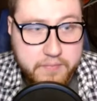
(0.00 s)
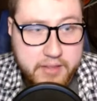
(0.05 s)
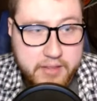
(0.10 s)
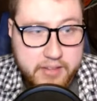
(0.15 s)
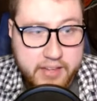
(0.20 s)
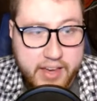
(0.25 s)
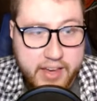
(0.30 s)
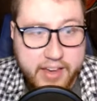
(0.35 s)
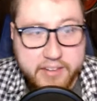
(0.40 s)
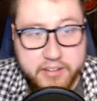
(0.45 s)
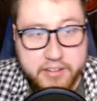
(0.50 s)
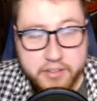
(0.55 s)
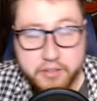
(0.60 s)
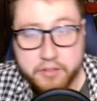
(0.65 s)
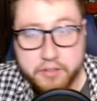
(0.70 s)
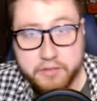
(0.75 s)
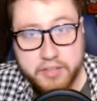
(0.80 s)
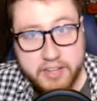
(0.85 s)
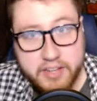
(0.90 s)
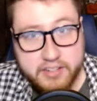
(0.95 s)
kind
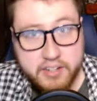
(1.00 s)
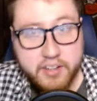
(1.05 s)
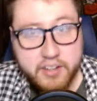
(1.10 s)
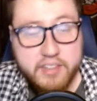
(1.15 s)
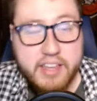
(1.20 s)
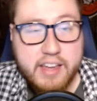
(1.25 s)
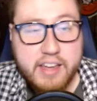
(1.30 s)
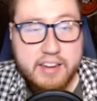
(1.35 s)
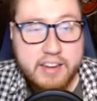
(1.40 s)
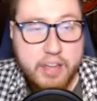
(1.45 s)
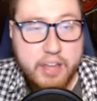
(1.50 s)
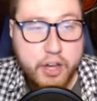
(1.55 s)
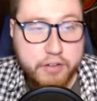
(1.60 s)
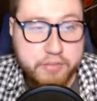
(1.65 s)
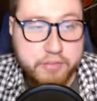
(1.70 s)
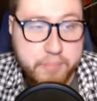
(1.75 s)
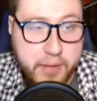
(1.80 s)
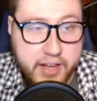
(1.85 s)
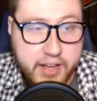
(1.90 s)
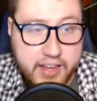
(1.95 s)
of hinting on that. Of
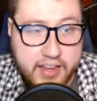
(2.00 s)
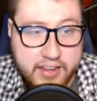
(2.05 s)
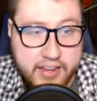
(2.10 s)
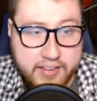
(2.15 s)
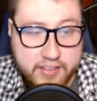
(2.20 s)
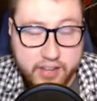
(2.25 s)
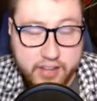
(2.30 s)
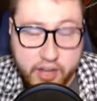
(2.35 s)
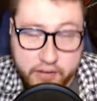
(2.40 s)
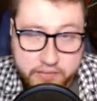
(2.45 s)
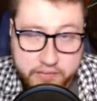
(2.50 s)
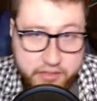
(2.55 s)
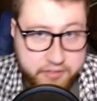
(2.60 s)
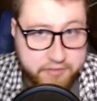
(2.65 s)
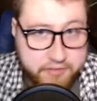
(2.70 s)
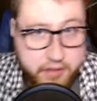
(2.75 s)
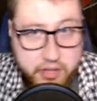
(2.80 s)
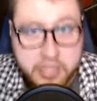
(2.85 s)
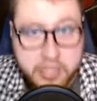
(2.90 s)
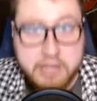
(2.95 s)
the
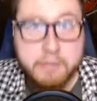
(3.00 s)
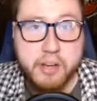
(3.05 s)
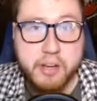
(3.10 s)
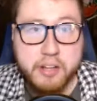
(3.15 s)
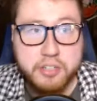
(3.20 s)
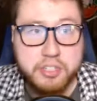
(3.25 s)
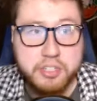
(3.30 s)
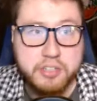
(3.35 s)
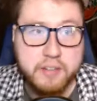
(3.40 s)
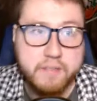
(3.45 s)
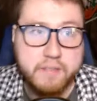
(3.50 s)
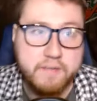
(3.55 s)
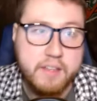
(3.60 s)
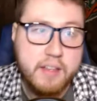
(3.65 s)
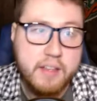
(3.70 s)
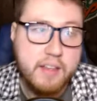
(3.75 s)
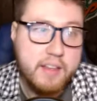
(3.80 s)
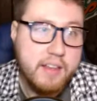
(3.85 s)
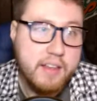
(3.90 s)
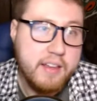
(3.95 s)
funky bunch,
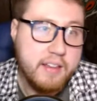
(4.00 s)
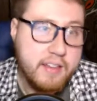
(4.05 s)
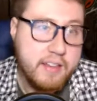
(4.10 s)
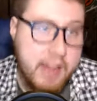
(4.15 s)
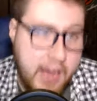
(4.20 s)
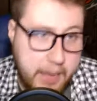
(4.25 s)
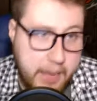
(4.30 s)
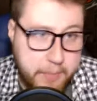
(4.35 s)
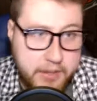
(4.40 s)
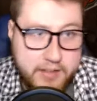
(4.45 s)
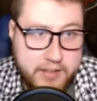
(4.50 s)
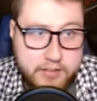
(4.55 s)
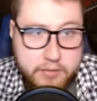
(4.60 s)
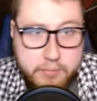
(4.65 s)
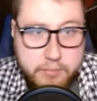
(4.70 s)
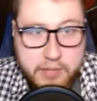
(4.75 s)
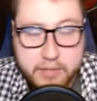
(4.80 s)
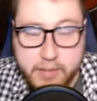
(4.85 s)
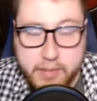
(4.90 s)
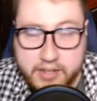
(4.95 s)
Hopkins would
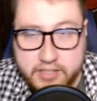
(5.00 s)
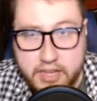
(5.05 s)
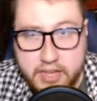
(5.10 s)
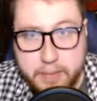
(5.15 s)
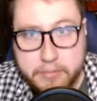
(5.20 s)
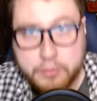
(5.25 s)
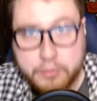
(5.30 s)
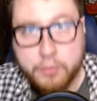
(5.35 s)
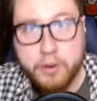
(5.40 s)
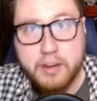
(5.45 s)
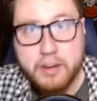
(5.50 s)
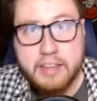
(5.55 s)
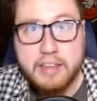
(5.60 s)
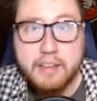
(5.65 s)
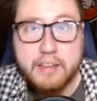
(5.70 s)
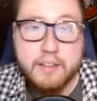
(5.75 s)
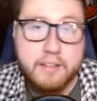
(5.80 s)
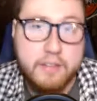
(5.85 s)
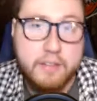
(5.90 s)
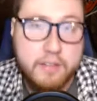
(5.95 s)
be my top 20.
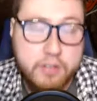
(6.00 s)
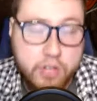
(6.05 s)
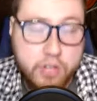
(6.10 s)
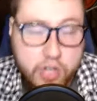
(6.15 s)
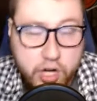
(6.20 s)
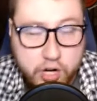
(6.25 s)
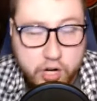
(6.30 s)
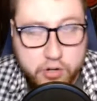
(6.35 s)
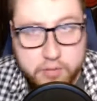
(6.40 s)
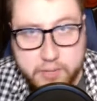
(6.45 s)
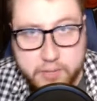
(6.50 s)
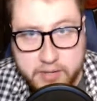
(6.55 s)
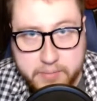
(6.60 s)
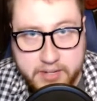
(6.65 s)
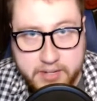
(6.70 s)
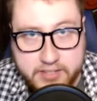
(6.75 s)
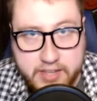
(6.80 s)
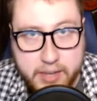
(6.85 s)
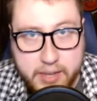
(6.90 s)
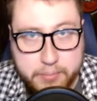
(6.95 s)
Kirk would be my
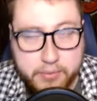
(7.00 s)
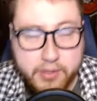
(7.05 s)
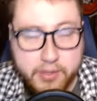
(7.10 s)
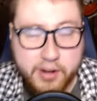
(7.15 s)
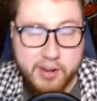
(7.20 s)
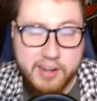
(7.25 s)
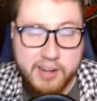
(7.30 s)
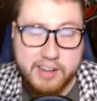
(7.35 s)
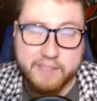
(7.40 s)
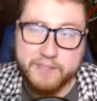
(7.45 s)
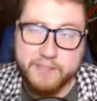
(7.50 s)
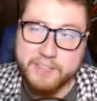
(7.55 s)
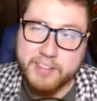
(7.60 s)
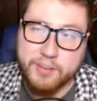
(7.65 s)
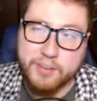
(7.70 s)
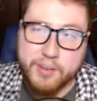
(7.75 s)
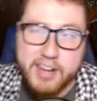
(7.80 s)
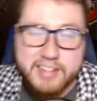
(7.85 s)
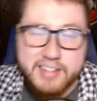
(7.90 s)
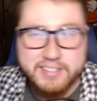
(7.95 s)
top 30. The
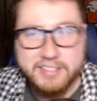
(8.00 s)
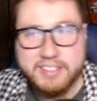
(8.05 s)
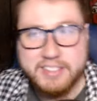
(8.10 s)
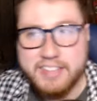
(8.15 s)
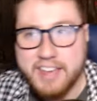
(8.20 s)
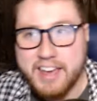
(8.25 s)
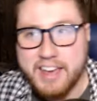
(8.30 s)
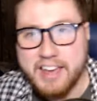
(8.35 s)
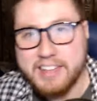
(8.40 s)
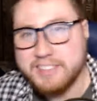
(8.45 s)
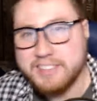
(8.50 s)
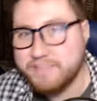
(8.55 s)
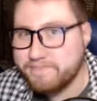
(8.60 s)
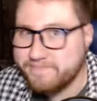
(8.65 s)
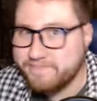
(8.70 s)
rest of the guys,